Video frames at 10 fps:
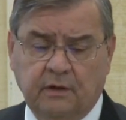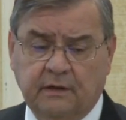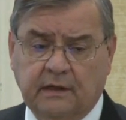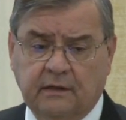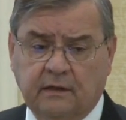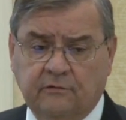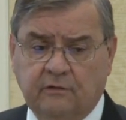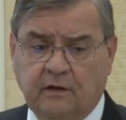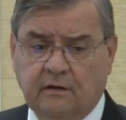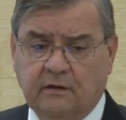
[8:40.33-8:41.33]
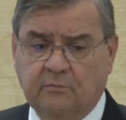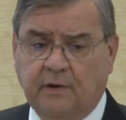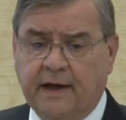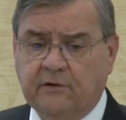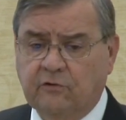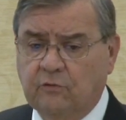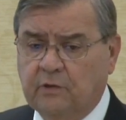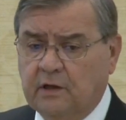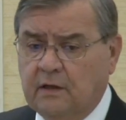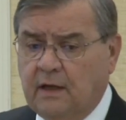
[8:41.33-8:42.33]
Uh, that does not come back to
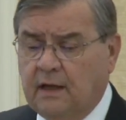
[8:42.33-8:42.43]
me.